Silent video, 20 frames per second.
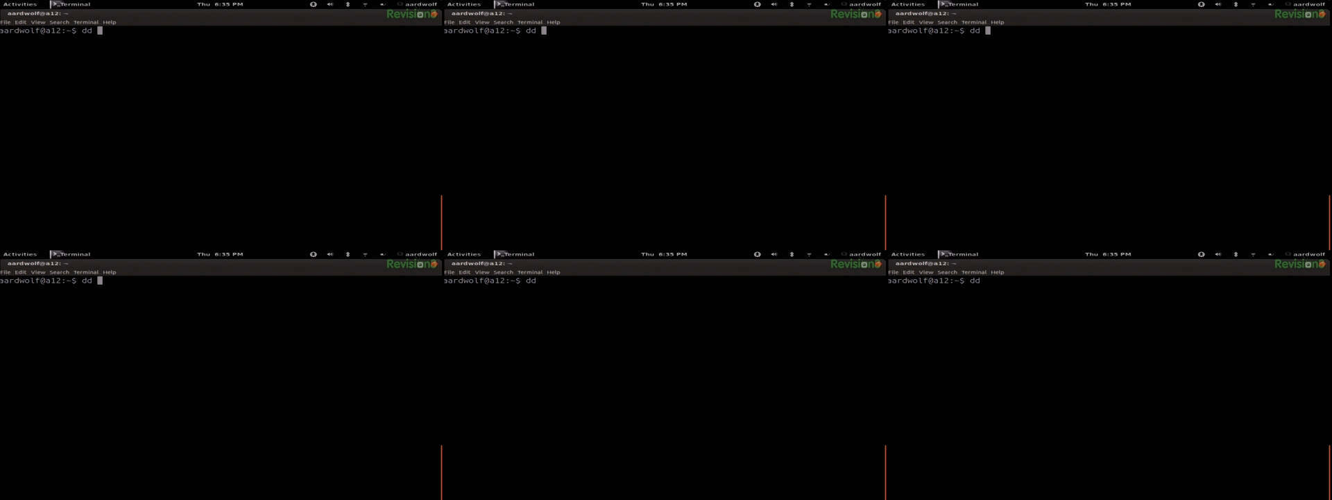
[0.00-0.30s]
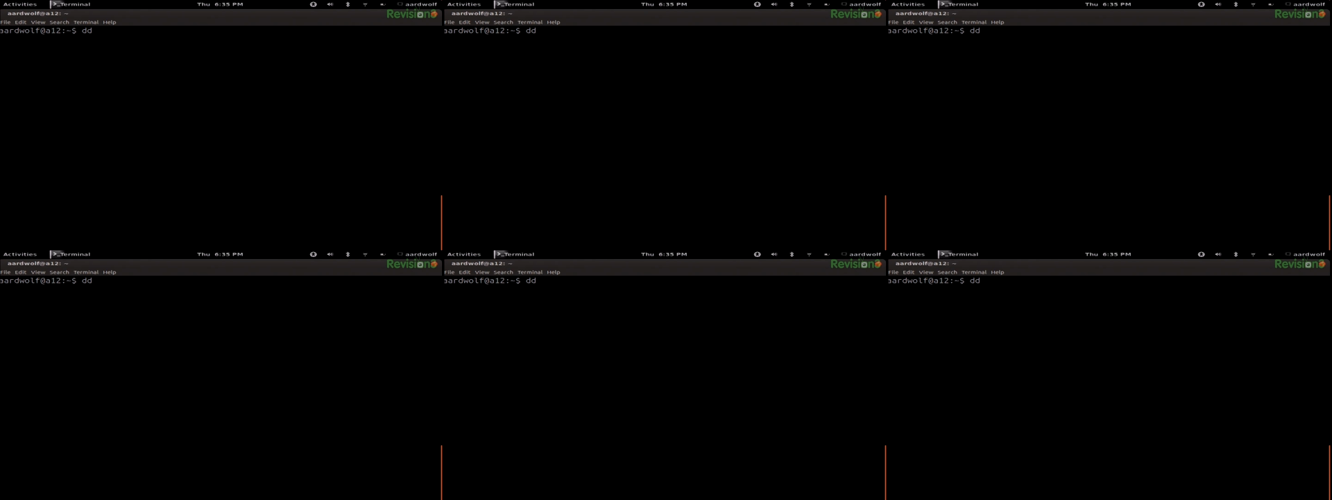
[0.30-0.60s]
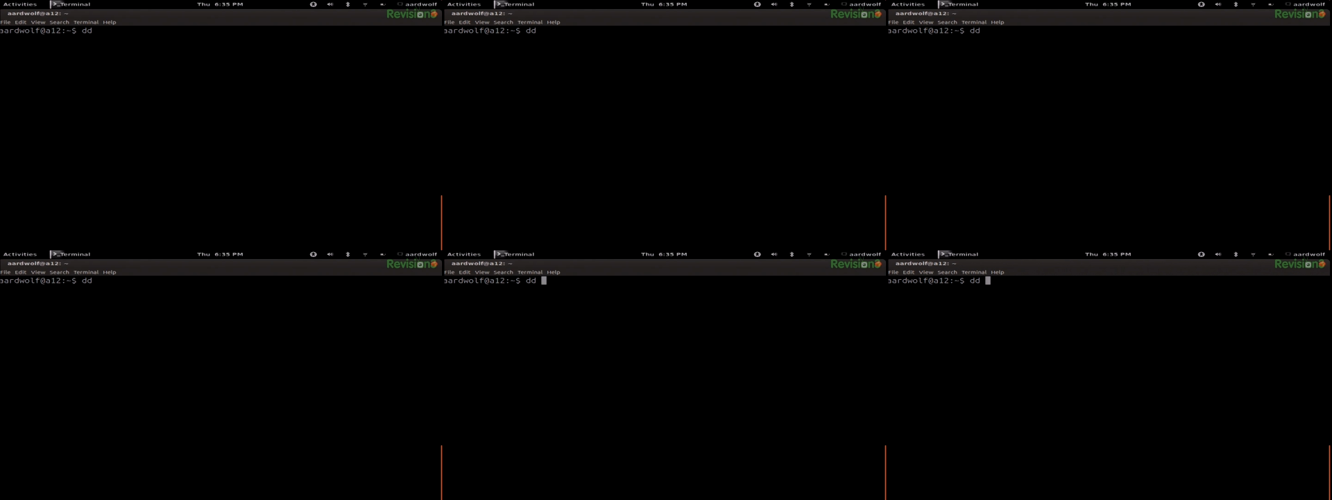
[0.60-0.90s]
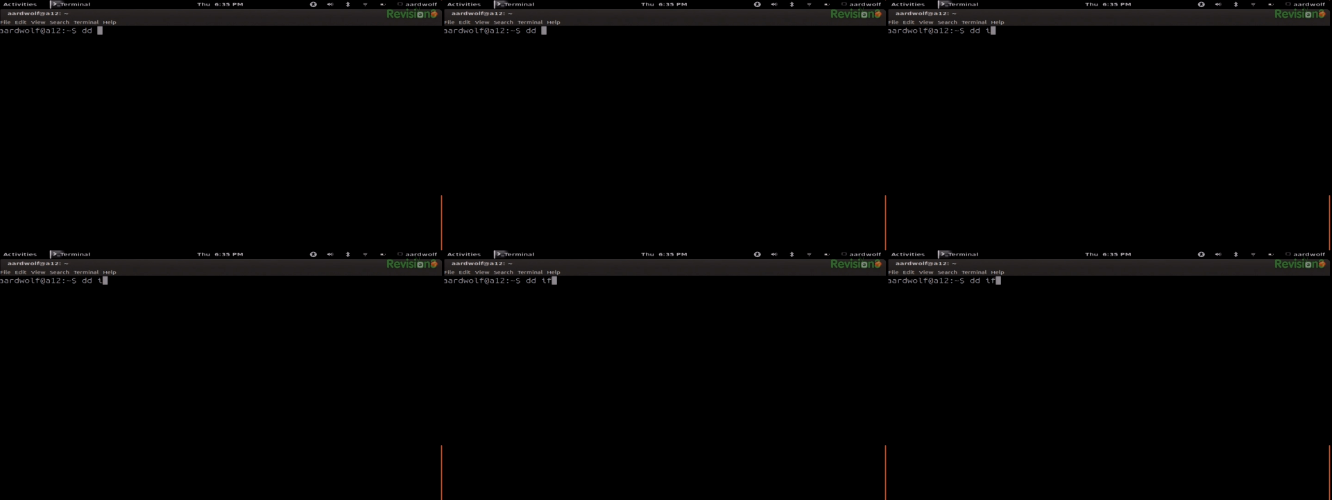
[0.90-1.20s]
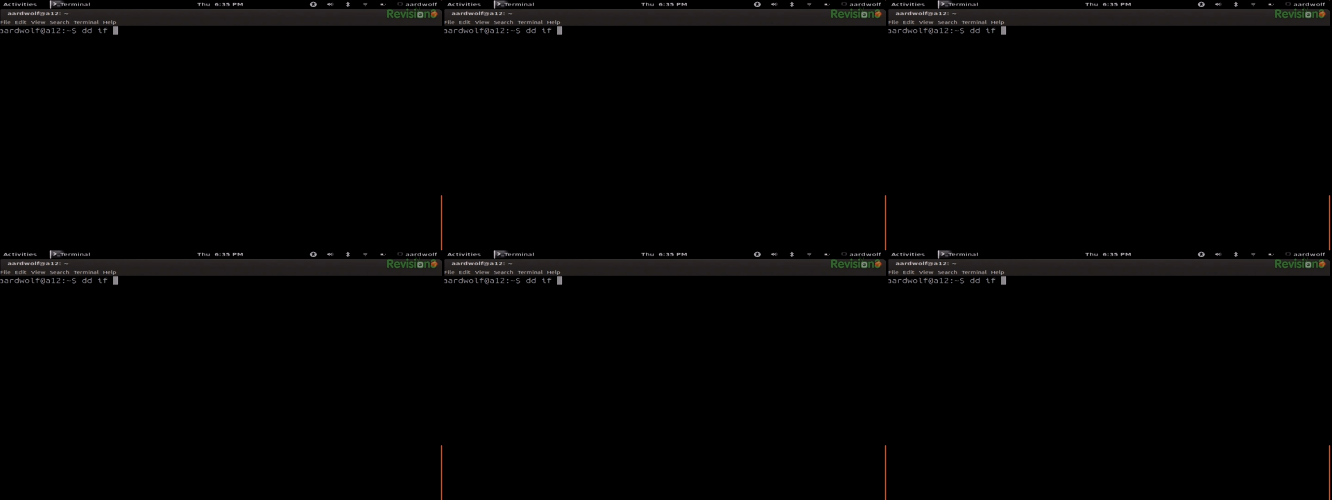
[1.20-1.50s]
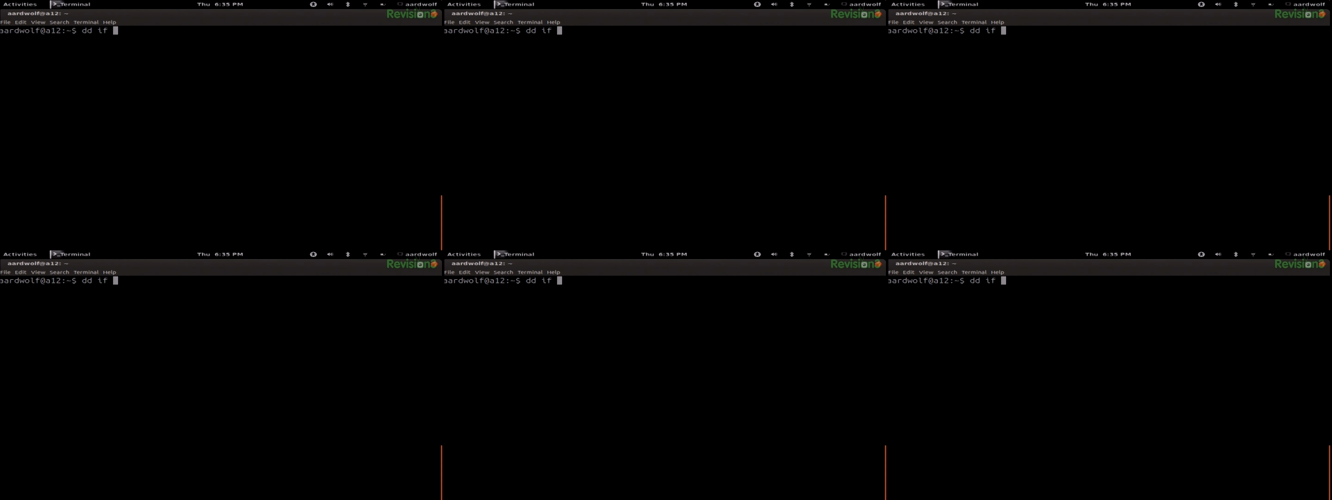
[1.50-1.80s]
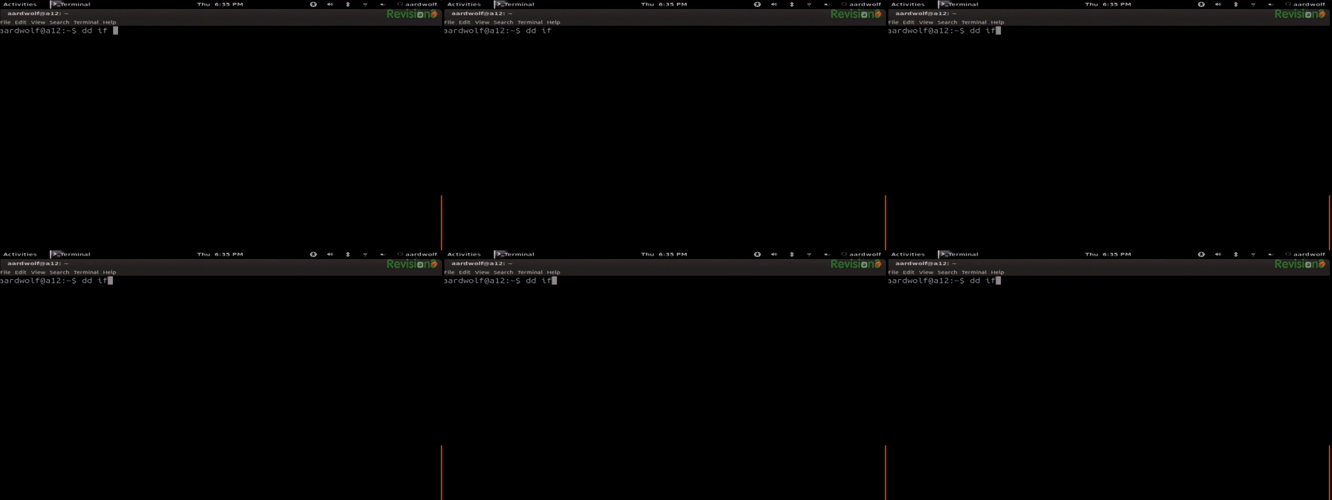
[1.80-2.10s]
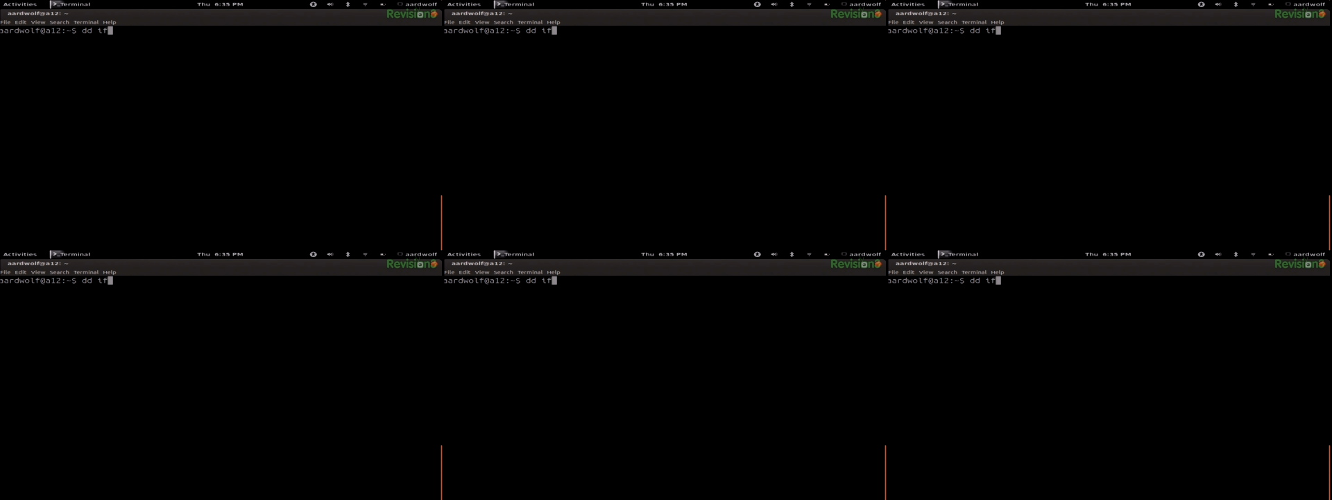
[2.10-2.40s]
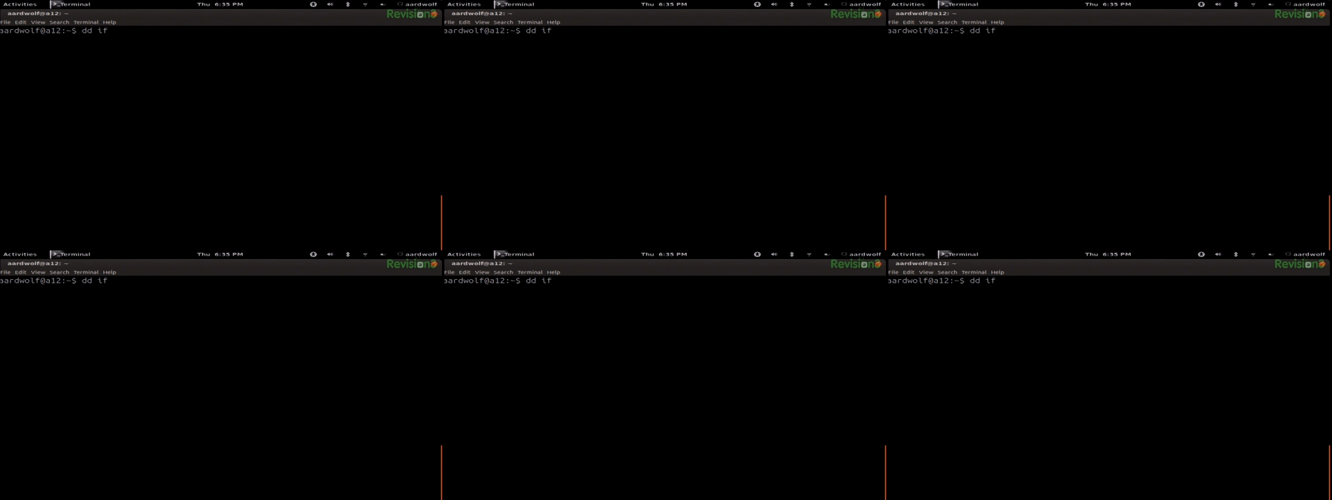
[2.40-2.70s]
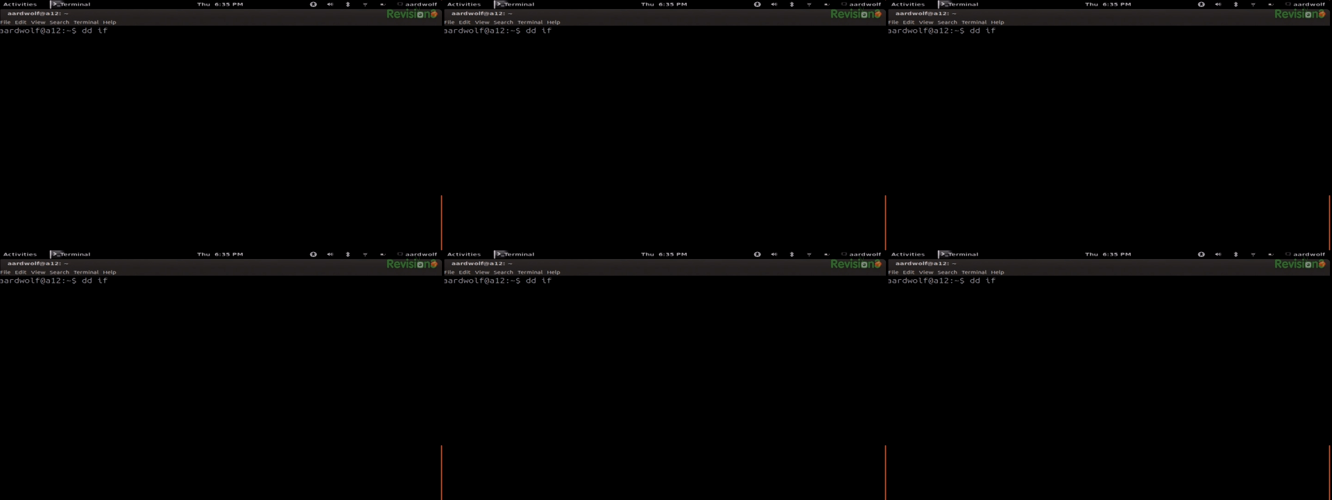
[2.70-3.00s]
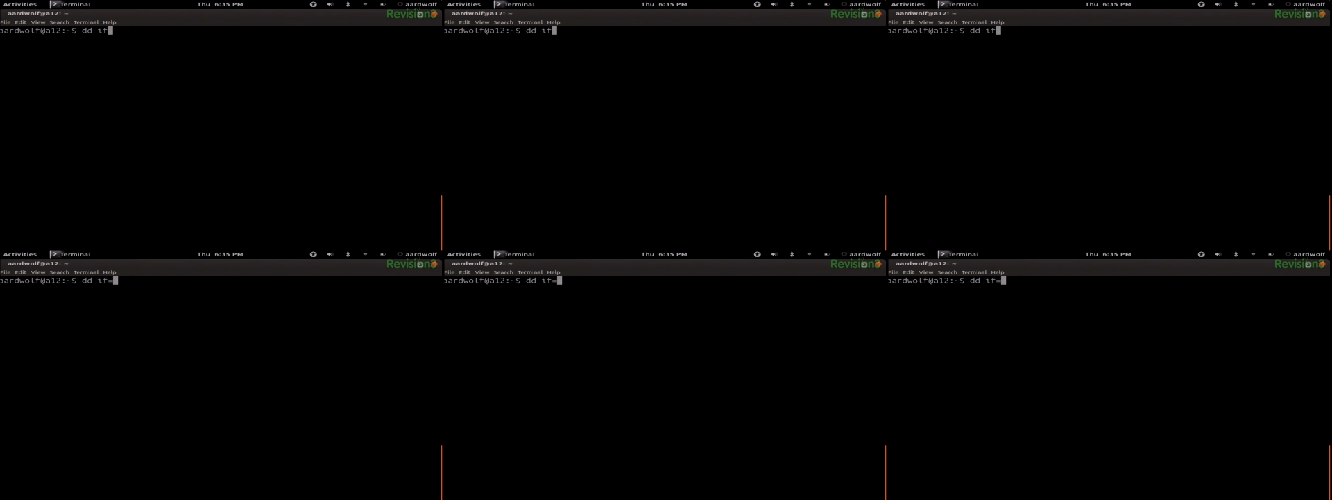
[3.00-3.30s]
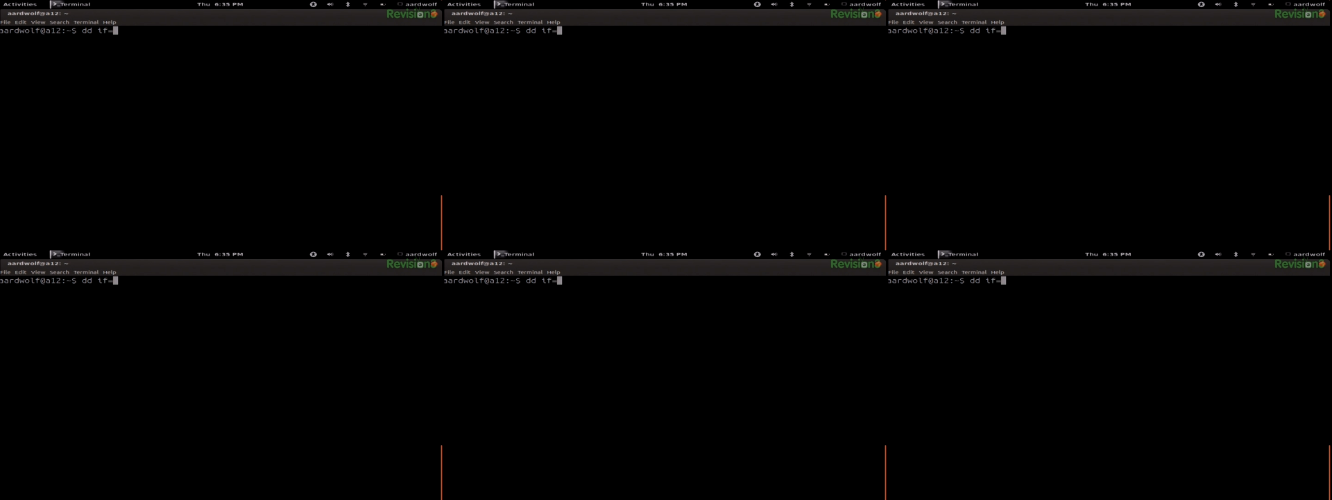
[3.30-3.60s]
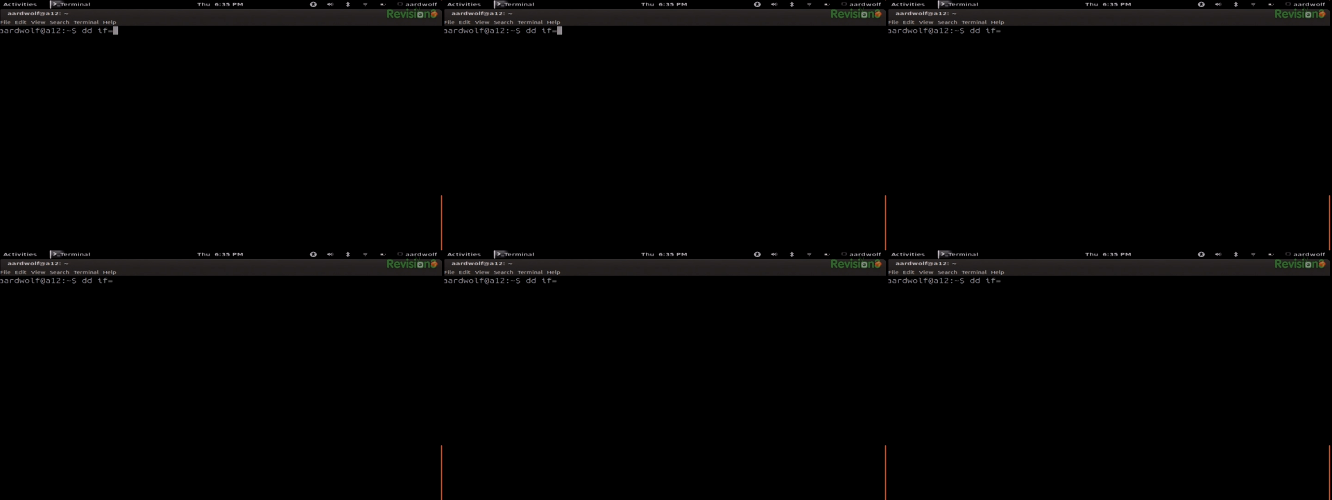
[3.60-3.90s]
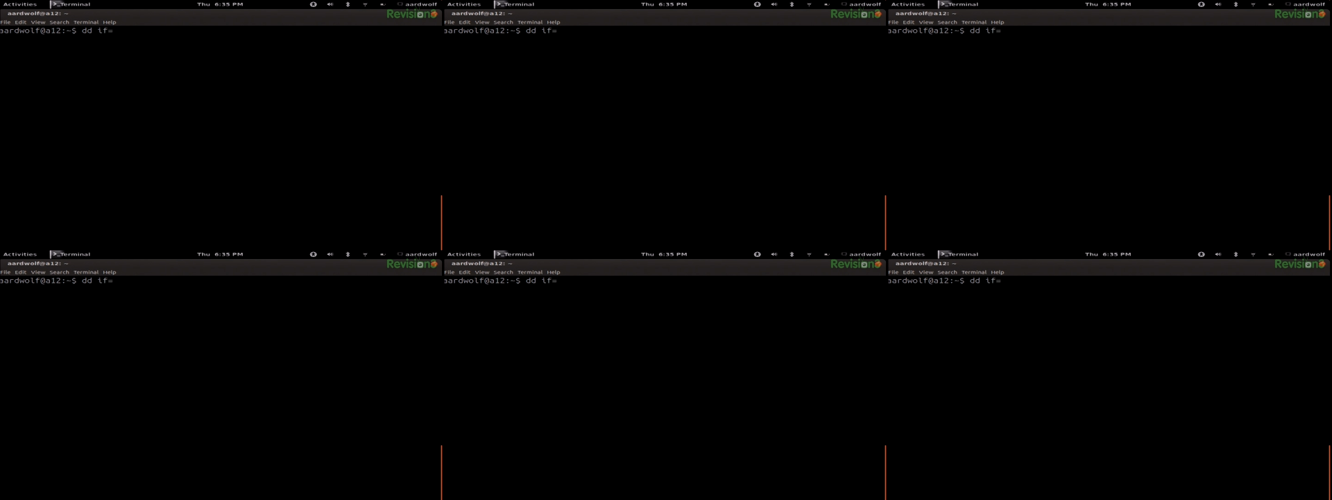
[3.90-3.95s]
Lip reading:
[unreadable: no face in view]